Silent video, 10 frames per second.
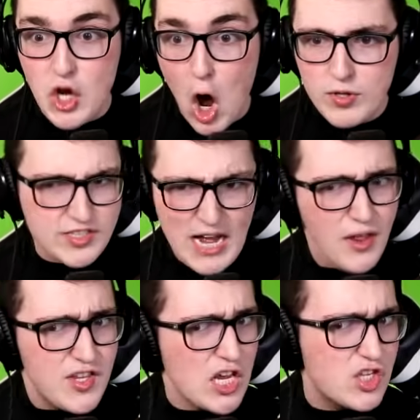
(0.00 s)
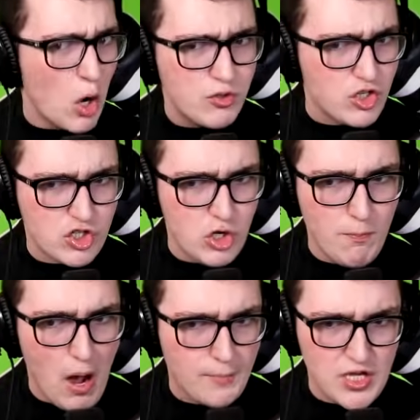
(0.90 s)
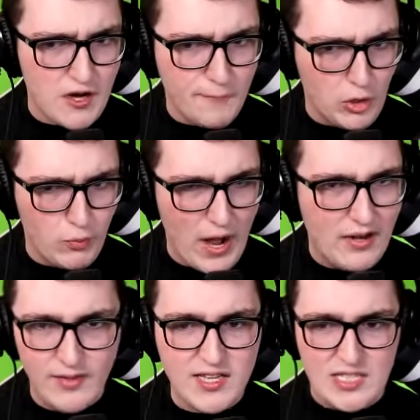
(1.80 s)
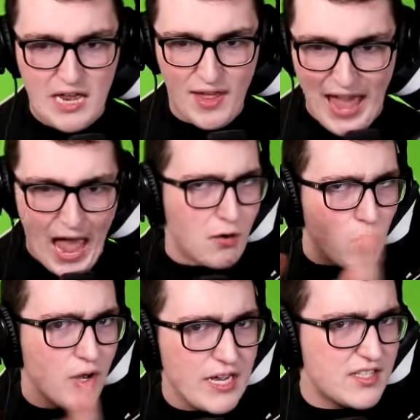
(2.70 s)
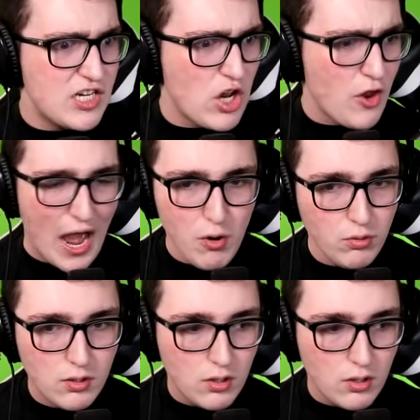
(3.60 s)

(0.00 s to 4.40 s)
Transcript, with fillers: no, skeletons don't just shoot mobs out of the blue, right? Unless they like aggro against each other. I don't,